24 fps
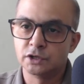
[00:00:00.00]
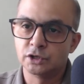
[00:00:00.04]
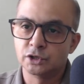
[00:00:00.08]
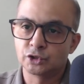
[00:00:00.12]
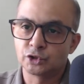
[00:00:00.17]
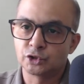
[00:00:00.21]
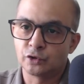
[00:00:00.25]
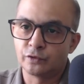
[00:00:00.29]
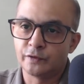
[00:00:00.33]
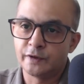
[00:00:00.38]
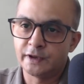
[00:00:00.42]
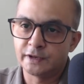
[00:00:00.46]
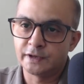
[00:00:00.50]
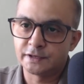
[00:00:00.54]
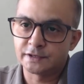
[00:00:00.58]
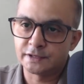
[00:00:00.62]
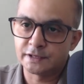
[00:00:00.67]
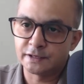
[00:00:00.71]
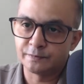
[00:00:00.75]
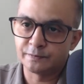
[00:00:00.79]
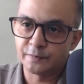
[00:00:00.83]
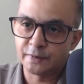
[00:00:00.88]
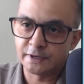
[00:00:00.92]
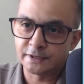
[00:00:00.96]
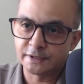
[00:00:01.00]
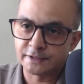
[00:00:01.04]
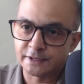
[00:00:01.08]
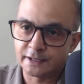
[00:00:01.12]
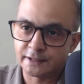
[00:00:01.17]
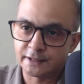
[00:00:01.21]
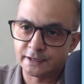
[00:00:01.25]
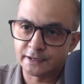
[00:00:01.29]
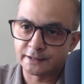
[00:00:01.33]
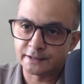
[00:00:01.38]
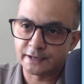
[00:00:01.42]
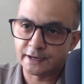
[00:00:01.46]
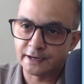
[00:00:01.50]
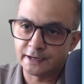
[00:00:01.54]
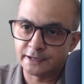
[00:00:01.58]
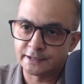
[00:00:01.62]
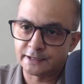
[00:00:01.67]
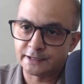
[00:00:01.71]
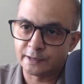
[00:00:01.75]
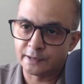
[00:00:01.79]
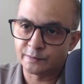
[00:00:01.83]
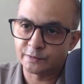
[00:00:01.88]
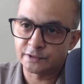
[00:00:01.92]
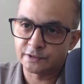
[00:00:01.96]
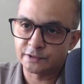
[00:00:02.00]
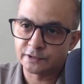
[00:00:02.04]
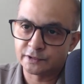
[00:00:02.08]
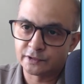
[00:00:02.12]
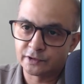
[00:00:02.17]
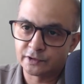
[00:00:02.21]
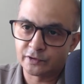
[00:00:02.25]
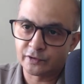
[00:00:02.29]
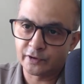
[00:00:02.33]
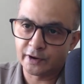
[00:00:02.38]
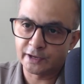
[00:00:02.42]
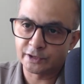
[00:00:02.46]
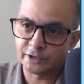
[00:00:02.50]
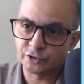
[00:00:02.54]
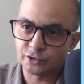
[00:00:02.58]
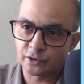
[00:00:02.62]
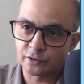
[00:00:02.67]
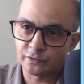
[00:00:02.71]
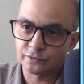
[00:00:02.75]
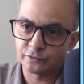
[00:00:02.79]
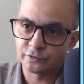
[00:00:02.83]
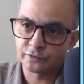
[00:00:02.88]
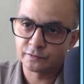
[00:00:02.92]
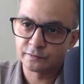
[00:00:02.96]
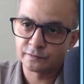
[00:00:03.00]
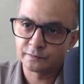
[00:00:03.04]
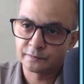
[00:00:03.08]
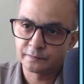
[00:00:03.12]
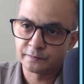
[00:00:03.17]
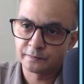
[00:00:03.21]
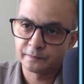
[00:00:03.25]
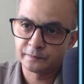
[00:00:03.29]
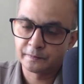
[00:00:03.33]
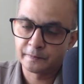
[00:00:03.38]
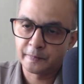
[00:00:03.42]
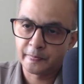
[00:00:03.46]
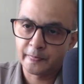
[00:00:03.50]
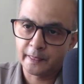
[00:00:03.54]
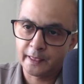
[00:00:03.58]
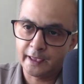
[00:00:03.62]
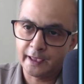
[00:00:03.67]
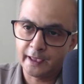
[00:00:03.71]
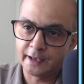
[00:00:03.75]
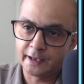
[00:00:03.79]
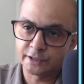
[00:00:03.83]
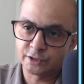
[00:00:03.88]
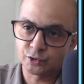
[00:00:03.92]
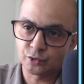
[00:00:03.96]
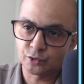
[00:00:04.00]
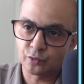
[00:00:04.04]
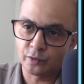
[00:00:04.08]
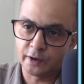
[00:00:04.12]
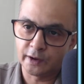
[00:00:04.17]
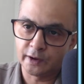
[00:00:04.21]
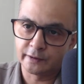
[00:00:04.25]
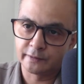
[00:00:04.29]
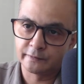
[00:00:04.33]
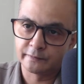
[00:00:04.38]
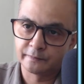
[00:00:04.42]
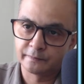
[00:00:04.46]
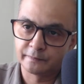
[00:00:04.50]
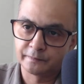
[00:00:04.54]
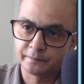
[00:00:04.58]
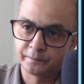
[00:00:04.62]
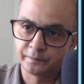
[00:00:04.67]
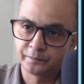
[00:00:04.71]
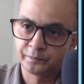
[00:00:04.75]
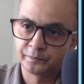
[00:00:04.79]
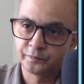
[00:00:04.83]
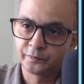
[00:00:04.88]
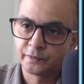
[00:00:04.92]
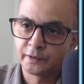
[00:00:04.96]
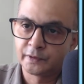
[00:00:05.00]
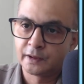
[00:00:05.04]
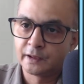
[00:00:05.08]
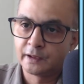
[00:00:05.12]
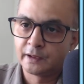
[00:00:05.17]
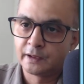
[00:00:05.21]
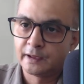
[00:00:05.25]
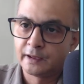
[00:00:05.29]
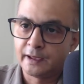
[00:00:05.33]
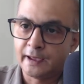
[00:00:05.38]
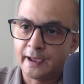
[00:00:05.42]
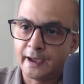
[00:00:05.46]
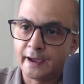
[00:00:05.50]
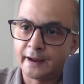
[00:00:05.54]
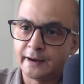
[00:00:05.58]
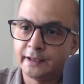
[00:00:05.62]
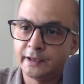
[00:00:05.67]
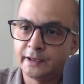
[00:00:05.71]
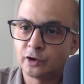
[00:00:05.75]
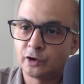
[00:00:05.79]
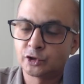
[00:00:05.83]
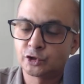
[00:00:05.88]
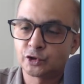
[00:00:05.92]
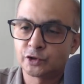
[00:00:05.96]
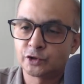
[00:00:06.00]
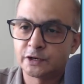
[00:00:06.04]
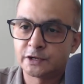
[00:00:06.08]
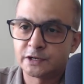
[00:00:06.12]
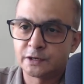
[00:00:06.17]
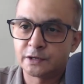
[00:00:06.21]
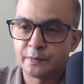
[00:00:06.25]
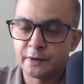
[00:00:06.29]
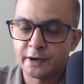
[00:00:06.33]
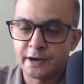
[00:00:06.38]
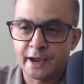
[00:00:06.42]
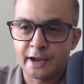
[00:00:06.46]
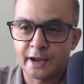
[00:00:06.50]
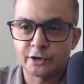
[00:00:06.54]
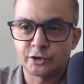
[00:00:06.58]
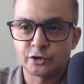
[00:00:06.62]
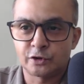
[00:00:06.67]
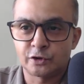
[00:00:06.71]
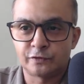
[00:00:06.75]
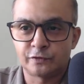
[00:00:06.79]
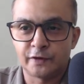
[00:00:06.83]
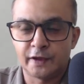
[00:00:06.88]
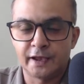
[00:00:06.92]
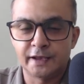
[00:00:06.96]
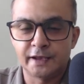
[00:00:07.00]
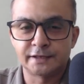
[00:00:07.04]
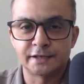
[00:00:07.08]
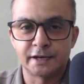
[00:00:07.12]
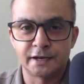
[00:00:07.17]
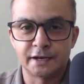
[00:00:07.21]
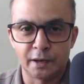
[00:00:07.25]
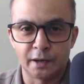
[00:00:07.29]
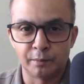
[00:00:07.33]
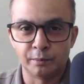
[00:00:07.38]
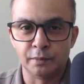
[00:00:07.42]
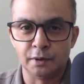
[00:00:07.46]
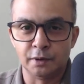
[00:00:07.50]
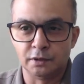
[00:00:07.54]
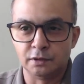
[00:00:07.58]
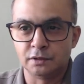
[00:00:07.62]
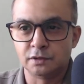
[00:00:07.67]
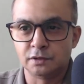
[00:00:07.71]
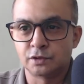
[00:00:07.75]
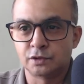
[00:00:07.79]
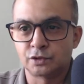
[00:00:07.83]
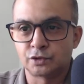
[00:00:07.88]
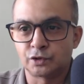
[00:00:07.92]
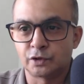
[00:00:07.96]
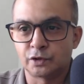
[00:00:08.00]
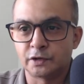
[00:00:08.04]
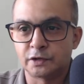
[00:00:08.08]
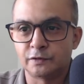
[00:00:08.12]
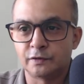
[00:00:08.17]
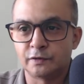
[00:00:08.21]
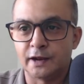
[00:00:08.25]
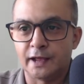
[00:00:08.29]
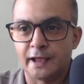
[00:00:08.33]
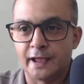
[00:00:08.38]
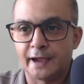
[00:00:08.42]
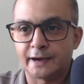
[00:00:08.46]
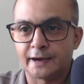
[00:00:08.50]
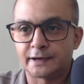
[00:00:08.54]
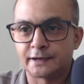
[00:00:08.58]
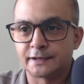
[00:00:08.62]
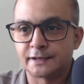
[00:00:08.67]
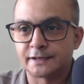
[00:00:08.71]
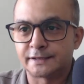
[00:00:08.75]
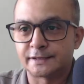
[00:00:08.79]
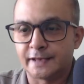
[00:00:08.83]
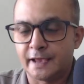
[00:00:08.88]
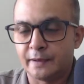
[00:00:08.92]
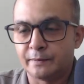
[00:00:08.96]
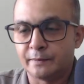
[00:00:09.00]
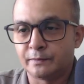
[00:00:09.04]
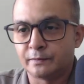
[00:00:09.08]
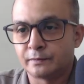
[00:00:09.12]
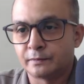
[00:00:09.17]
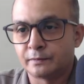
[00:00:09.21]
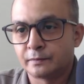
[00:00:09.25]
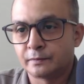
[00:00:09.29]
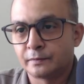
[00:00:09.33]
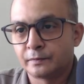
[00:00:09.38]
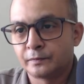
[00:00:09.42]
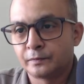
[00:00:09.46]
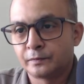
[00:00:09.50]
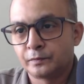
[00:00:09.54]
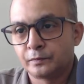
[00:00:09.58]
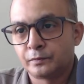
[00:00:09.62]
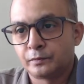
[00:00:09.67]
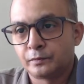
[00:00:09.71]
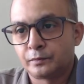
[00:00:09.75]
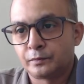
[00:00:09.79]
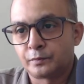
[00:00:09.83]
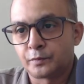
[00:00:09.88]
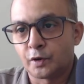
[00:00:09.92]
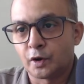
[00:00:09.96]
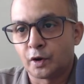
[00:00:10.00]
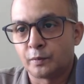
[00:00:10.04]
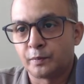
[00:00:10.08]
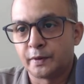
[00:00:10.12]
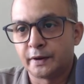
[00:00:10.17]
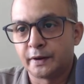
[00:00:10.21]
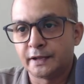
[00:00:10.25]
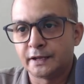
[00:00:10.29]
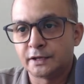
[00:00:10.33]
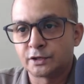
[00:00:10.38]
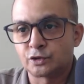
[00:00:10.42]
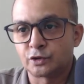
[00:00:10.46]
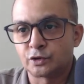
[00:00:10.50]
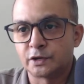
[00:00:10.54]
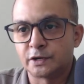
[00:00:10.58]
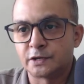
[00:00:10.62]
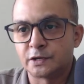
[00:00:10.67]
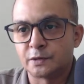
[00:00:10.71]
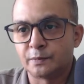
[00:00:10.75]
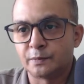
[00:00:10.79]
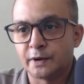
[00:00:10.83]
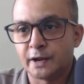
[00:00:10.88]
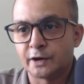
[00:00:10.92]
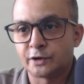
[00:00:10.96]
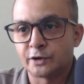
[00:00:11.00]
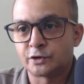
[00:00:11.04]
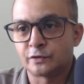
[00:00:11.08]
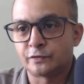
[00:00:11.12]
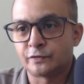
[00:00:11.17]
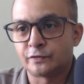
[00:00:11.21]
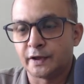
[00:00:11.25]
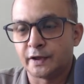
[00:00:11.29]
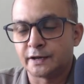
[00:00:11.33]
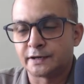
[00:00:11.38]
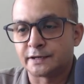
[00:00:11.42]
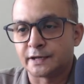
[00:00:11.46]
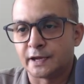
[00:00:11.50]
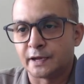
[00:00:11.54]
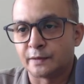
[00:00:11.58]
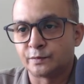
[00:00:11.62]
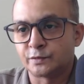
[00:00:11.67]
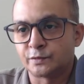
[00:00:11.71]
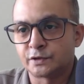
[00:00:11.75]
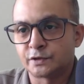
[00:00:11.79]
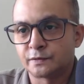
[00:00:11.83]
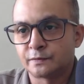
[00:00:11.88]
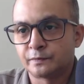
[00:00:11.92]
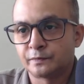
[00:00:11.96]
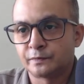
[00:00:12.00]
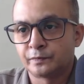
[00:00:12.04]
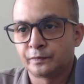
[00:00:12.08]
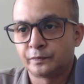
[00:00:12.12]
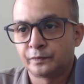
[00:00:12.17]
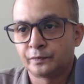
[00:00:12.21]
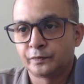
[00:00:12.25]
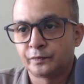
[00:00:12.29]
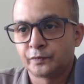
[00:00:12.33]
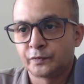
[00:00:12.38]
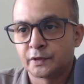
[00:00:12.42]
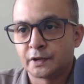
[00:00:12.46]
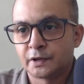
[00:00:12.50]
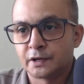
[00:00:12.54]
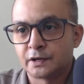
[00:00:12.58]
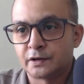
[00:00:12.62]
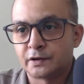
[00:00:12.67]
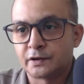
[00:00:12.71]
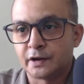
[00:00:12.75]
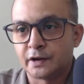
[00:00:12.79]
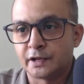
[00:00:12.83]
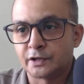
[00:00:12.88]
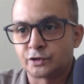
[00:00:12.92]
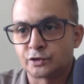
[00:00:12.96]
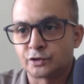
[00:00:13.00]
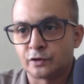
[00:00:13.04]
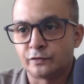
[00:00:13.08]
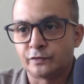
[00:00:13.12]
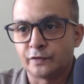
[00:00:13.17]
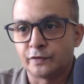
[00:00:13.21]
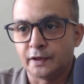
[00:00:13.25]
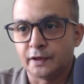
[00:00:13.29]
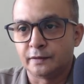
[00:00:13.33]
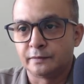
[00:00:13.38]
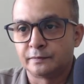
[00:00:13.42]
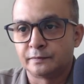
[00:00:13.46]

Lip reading: So we simply say that 3 times trace of A square. And here also determinant of A is a number, so it will act as the same property. So determinant of A times trace of A.